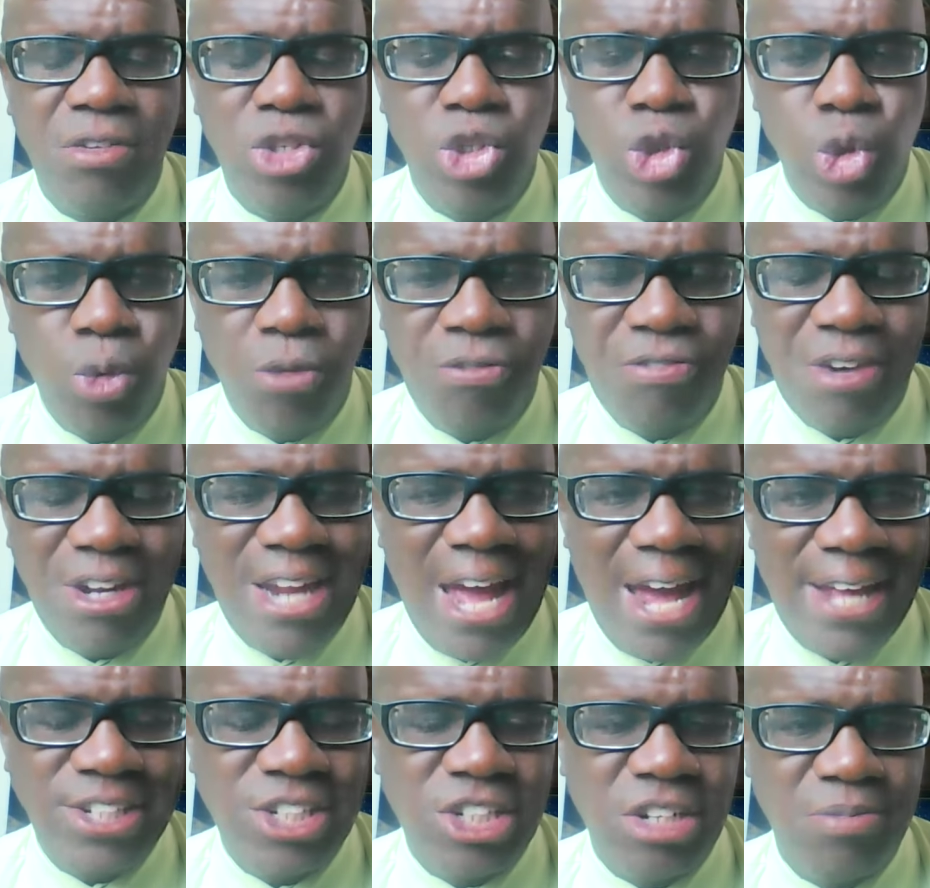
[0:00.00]
new
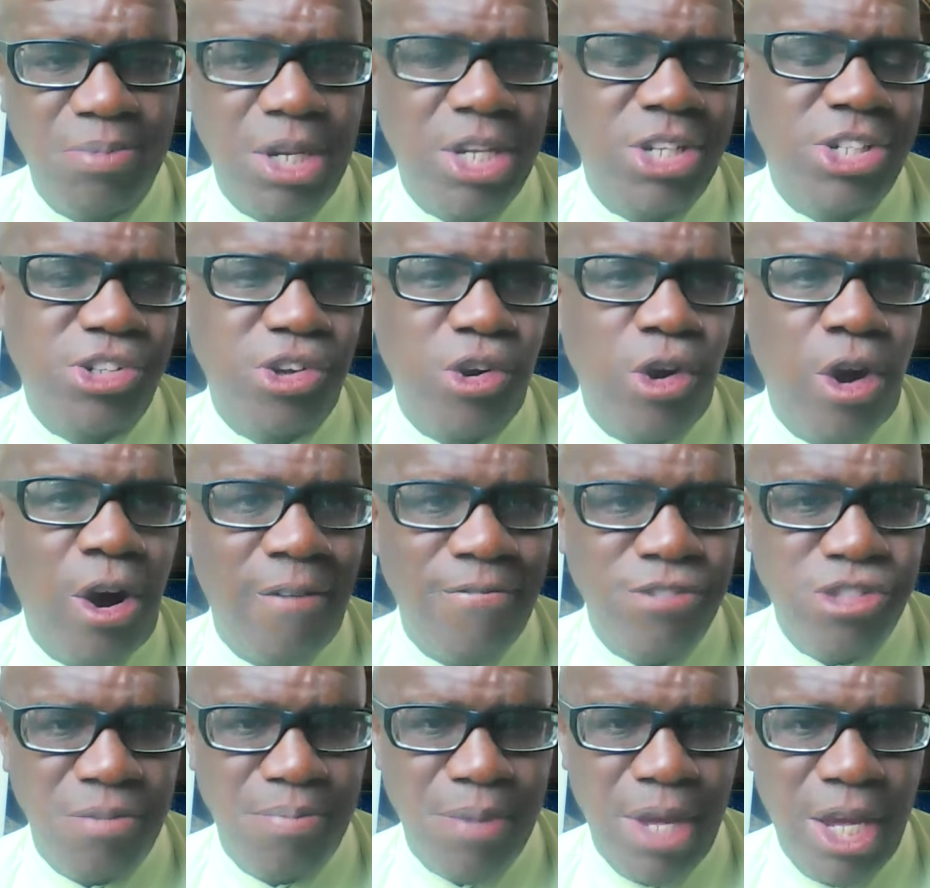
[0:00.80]
finance minister
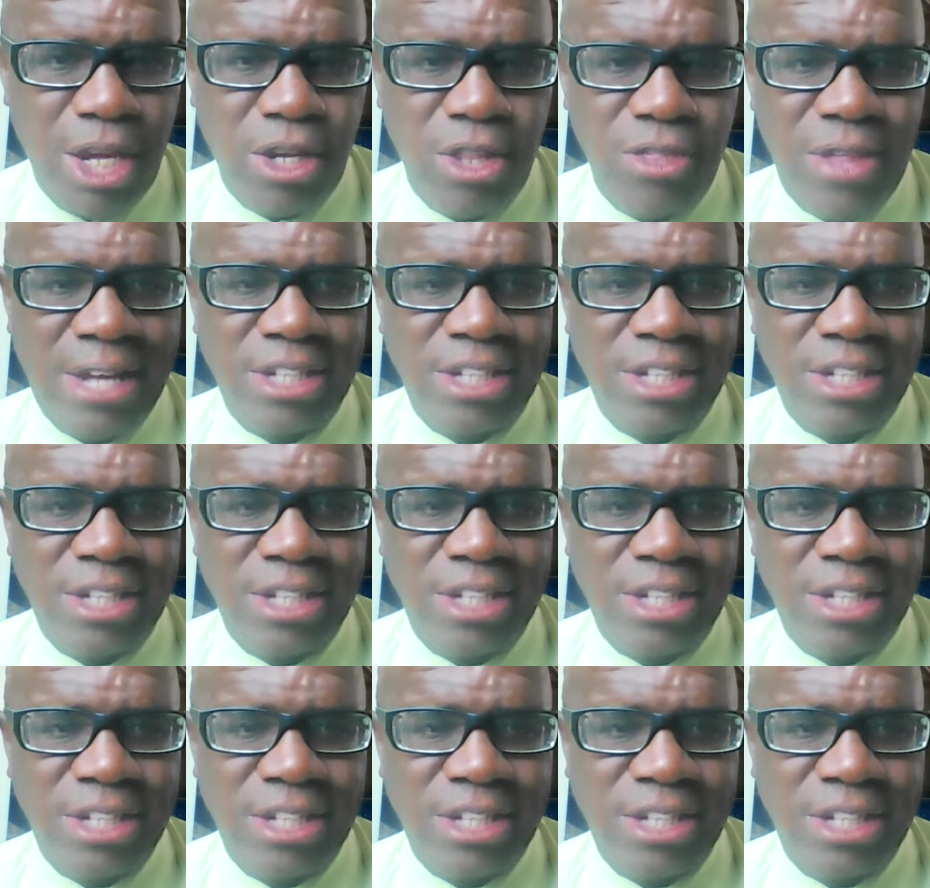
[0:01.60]
of Jamaica.